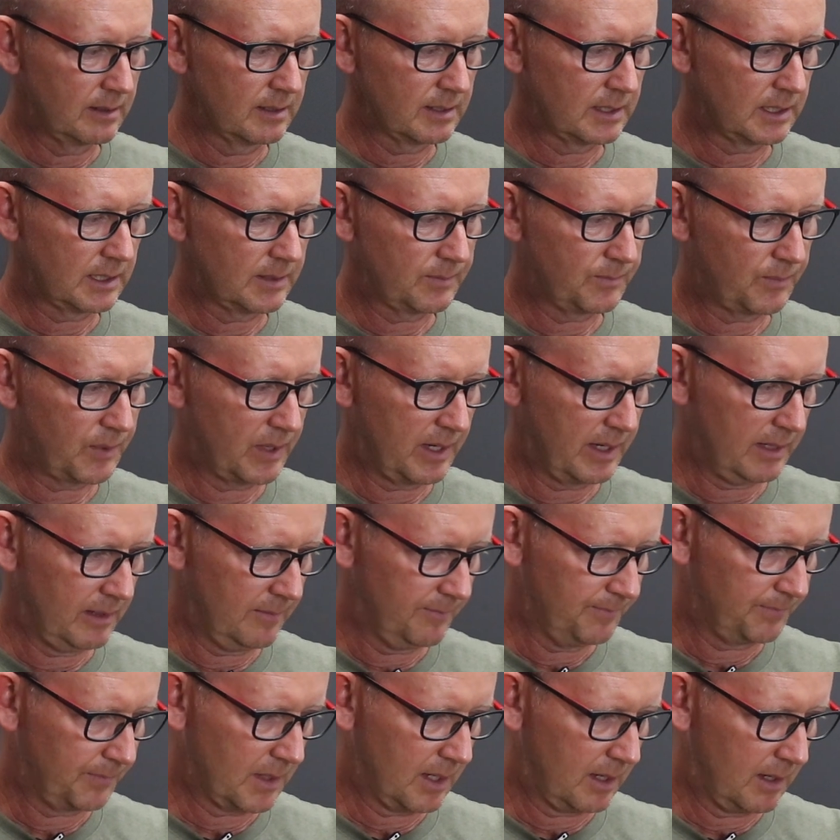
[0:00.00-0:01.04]

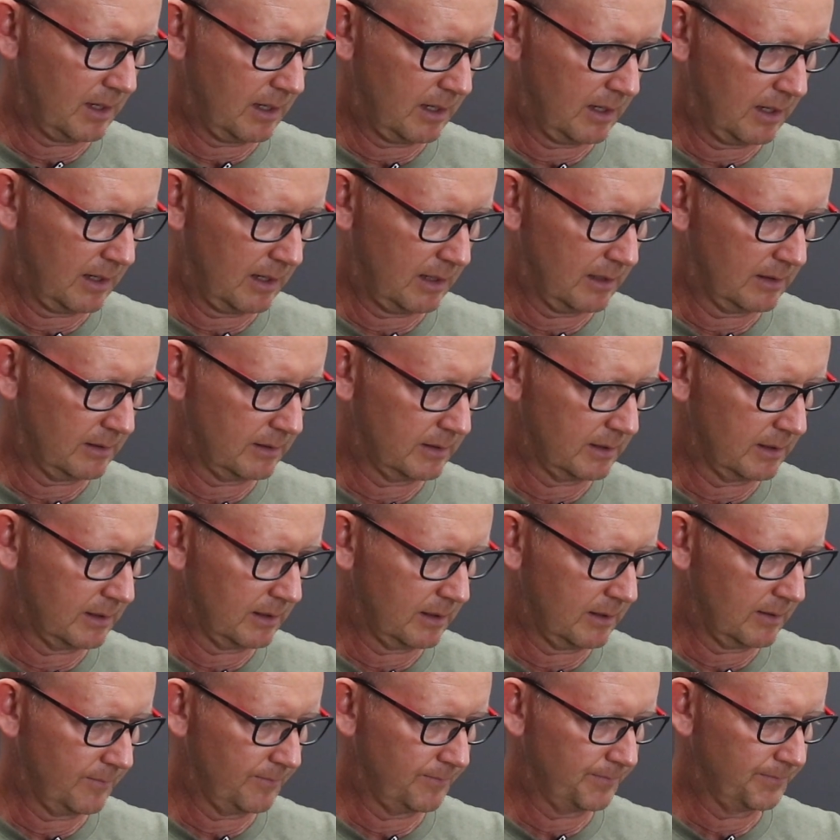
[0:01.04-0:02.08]
spring, and
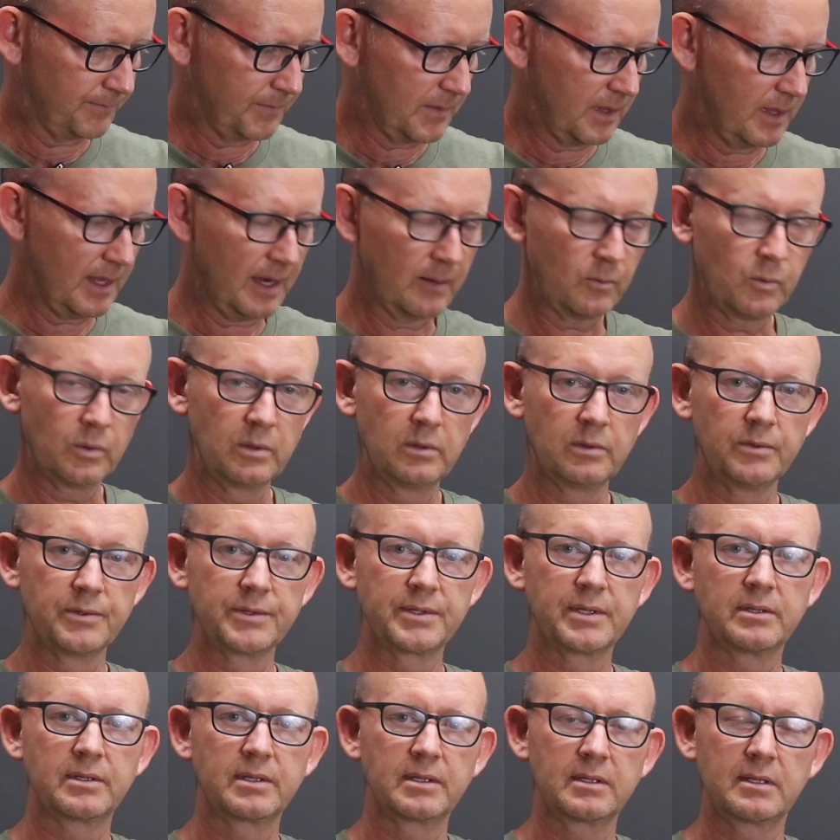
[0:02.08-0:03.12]
that will
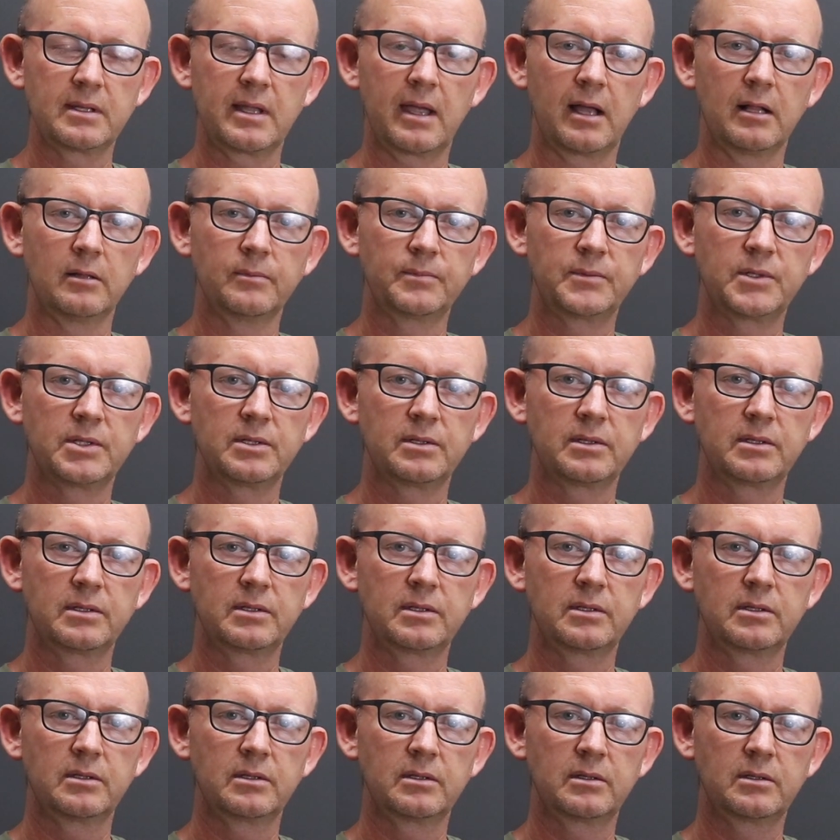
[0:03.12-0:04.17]
also help to
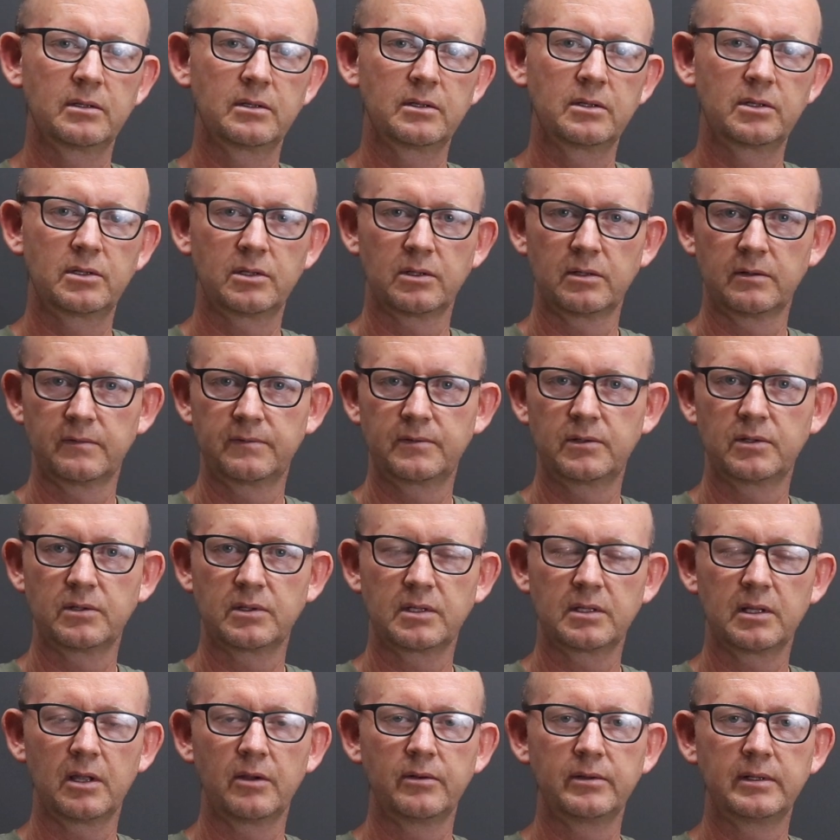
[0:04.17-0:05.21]
serve to
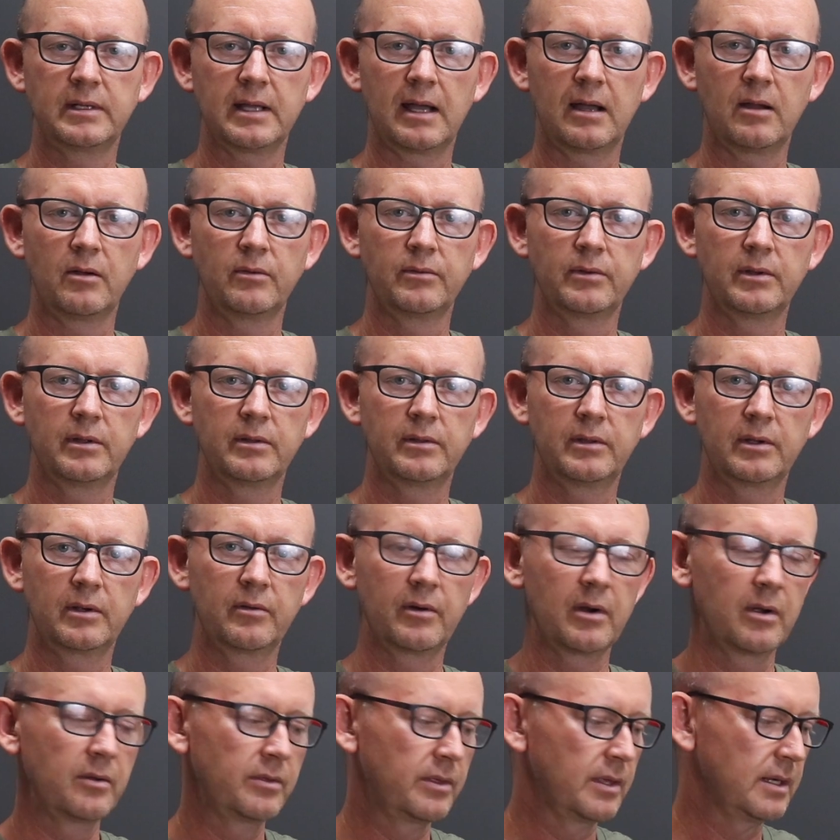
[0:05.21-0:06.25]
slow down the
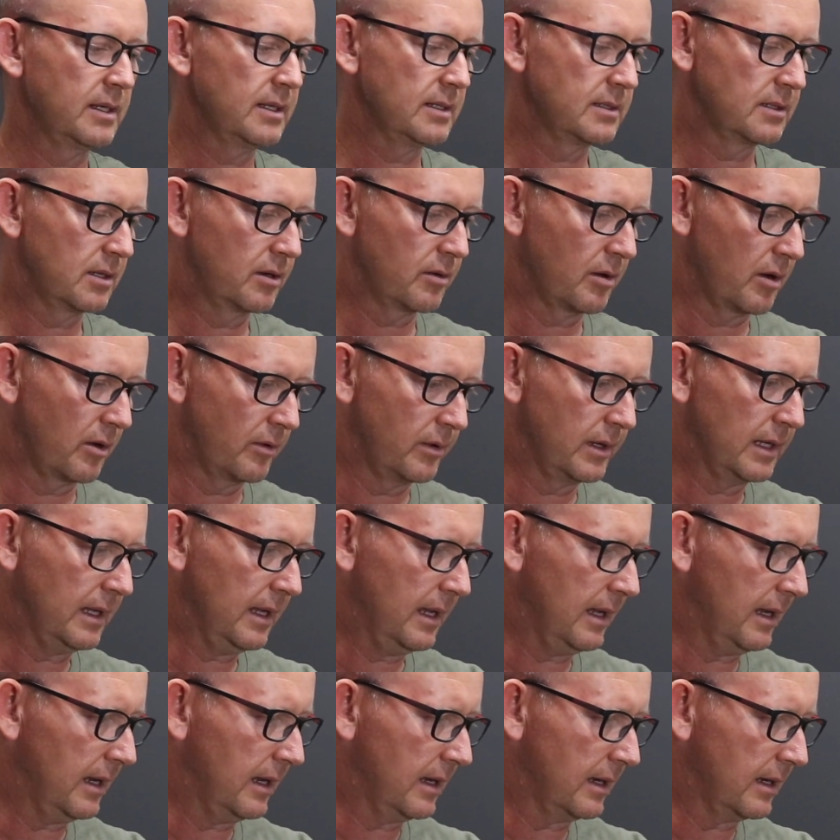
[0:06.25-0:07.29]
growth. It is growing
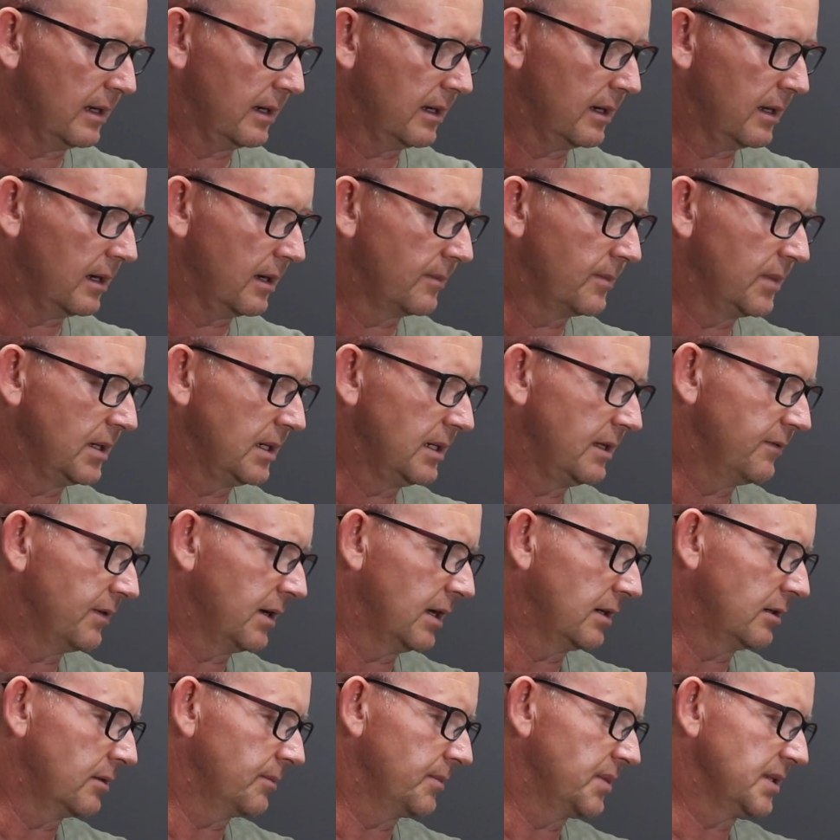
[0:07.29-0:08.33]
in, I believe,
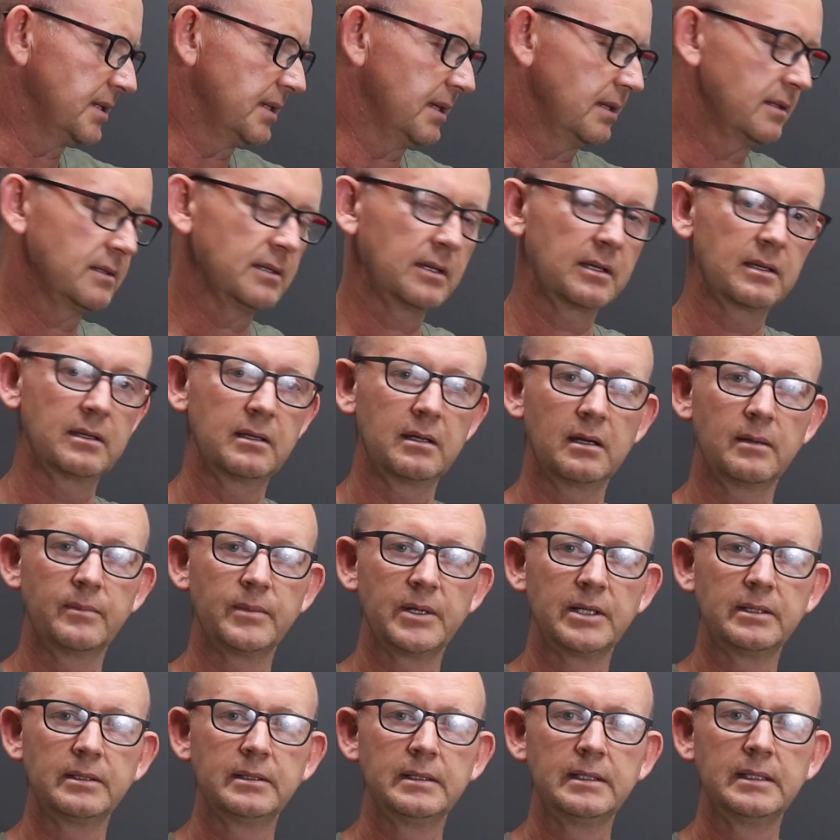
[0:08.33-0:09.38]
100%
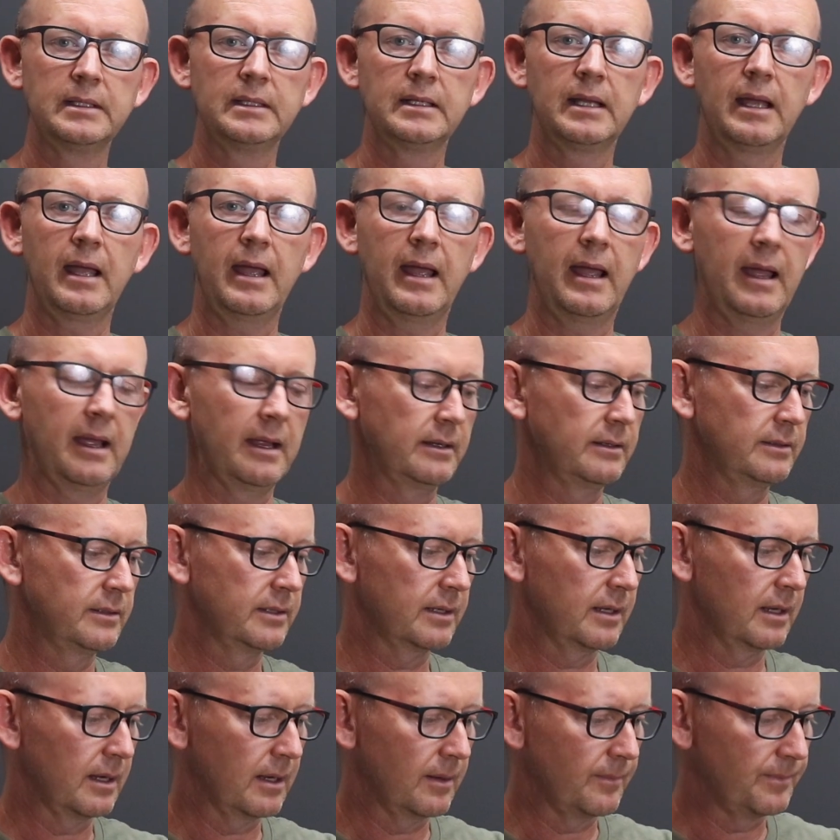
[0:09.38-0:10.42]
akadama, and
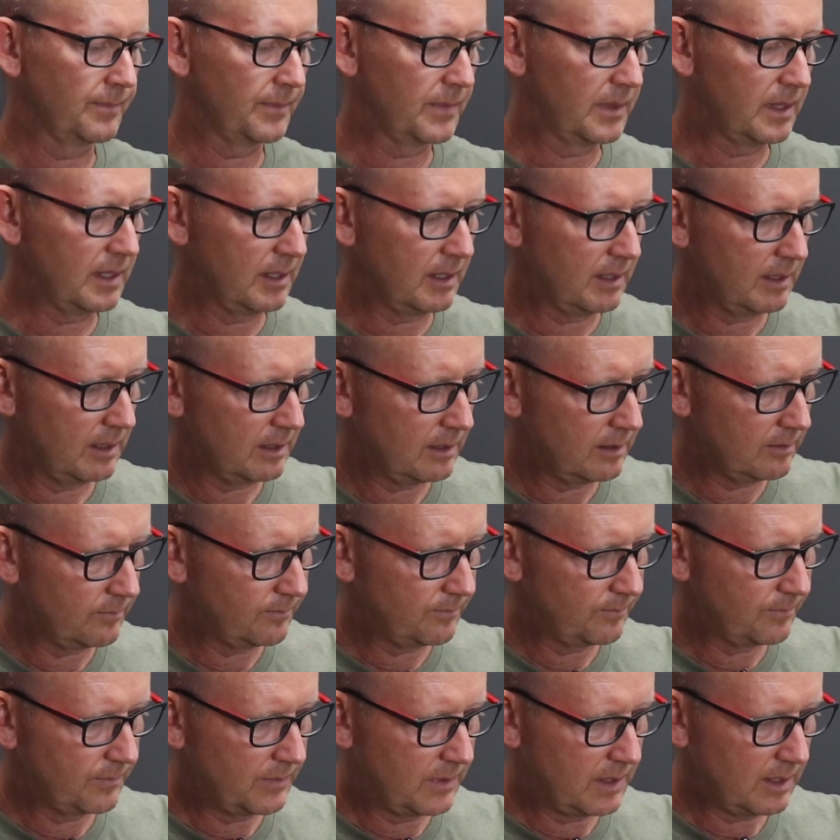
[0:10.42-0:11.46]

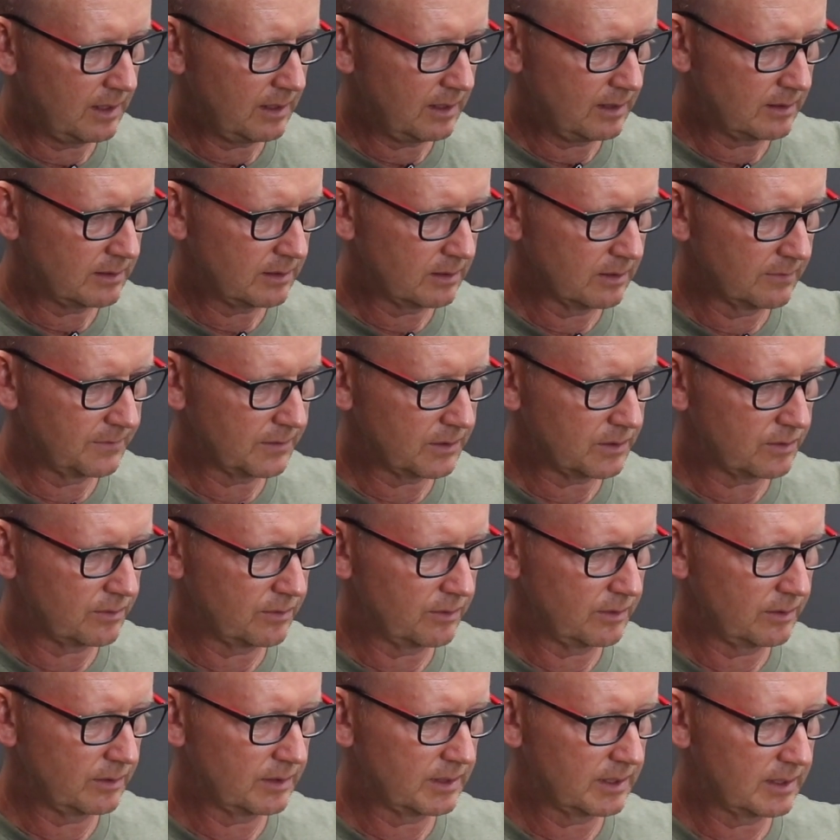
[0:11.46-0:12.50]
the surface
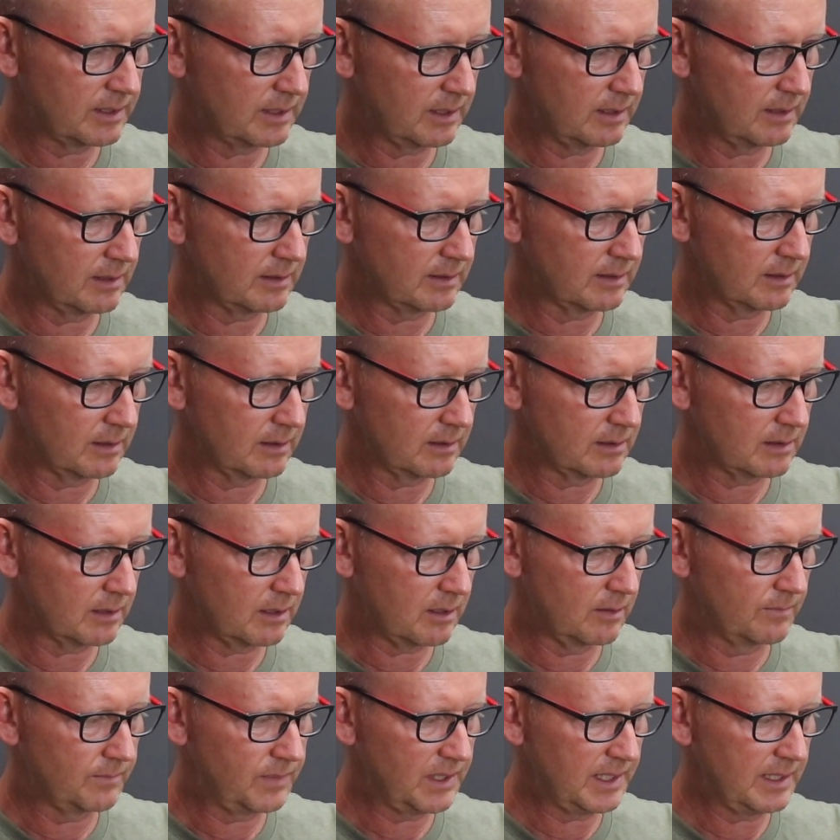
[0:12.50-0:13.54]
root is a
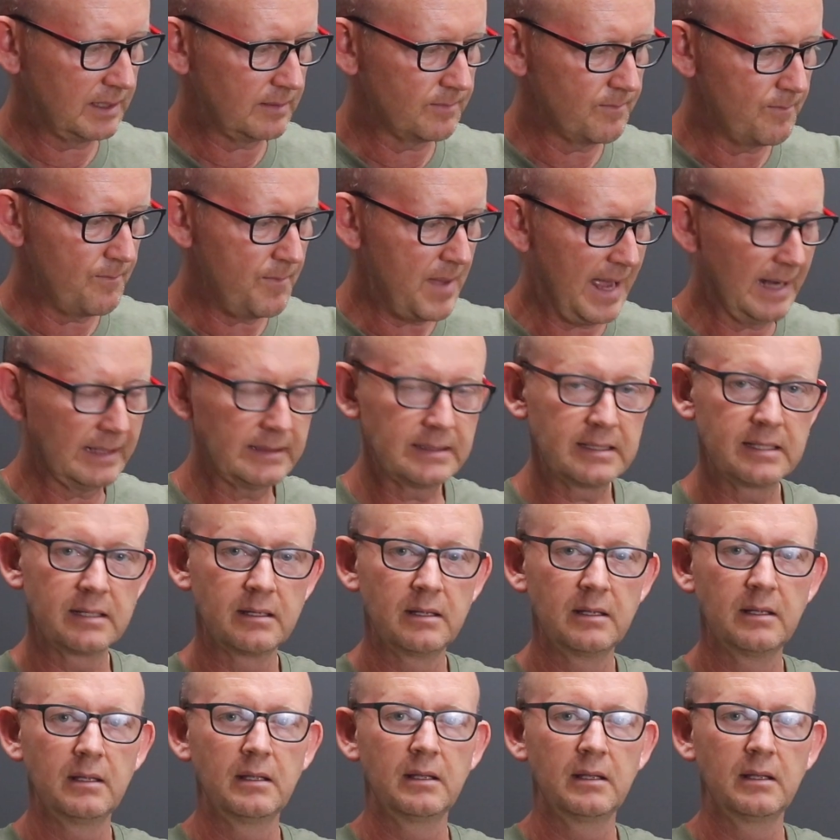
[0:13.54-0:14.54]
complete mat.